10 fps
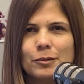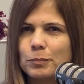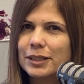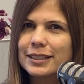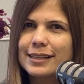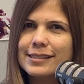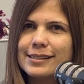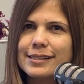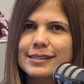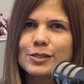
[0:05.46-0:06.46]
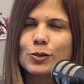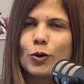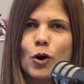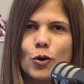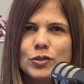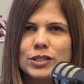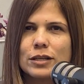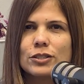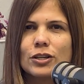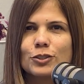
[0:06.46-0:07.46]
Healer Podcast. This is your
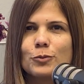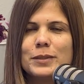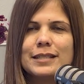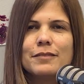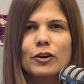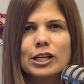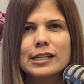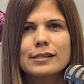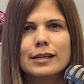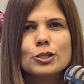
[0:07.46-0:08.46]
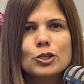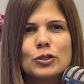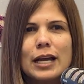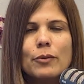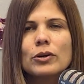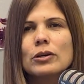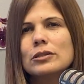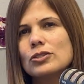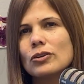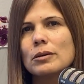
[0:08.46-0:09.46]
host, Dr. Mitzi Vargas, and today we're
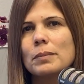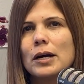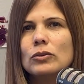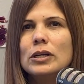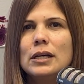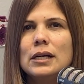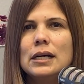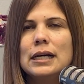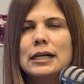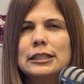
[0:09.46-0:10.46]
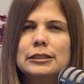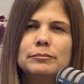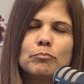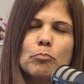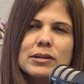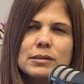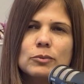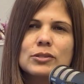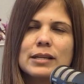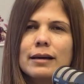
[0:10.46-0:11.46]
going to talk about
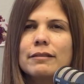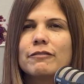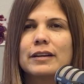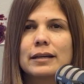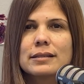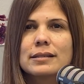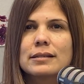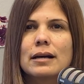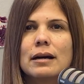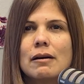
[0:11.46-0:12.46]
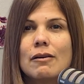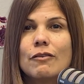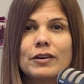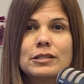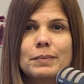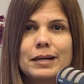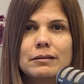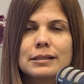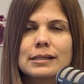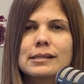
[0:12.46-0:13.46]
possible side effects of
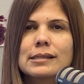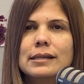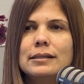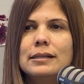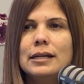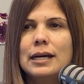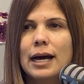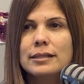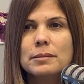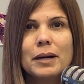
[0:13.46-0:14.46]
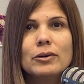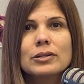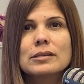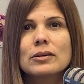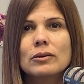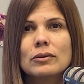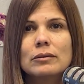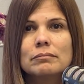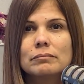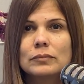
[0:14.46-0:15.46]
antibiotics. And antibiotics
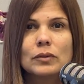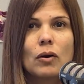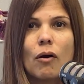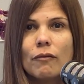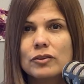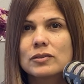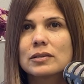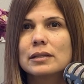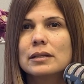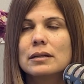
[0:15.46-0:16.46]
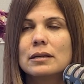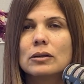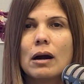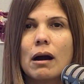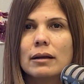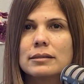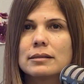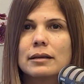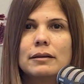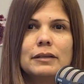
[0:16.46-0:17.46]
are obviously a
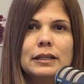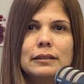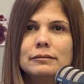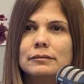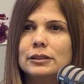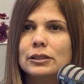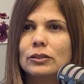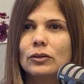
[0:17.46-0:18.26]
God-saving,